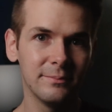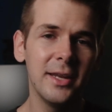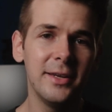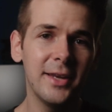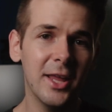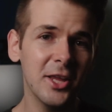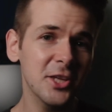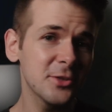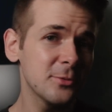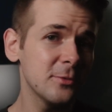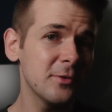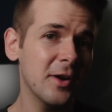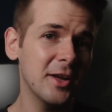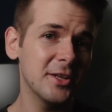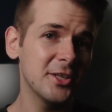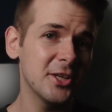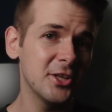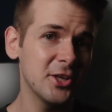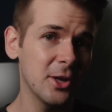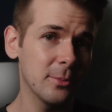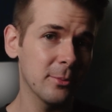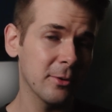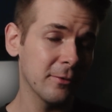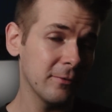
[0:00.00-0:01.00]
Now let's move on to
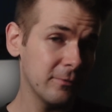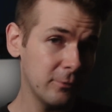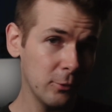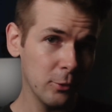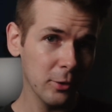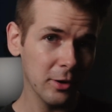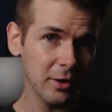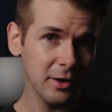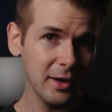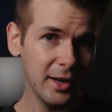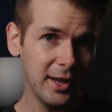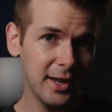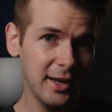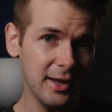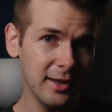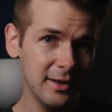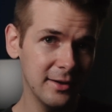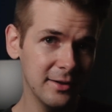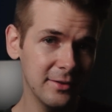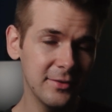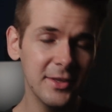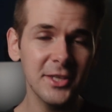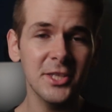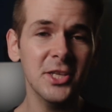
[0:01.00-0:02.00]
number 4,
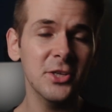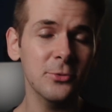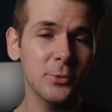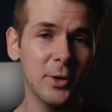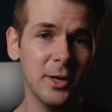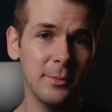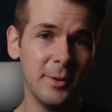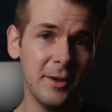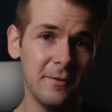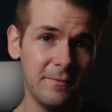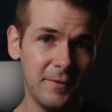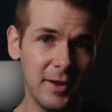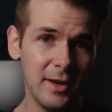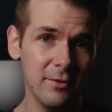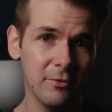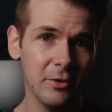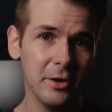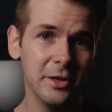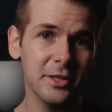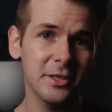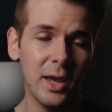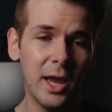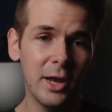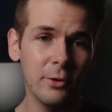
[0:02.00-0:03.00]
and this is one of my
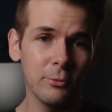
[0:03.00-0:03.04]
favorites.